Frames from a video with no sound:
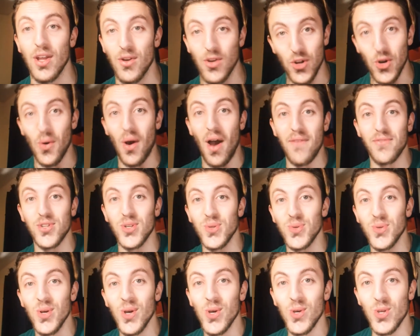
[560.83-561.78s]
You don't have
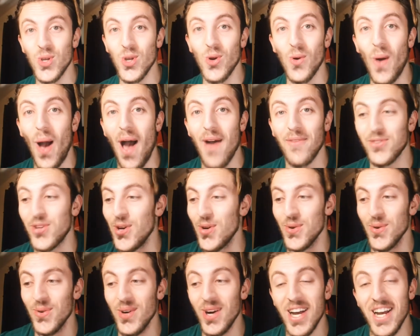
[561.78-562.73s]
to you don't have
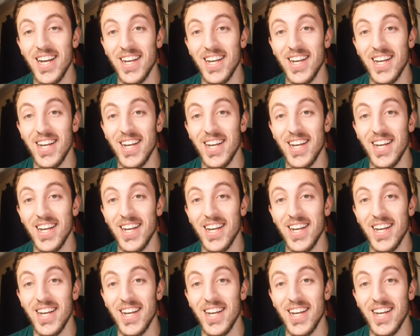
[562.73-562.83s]
to,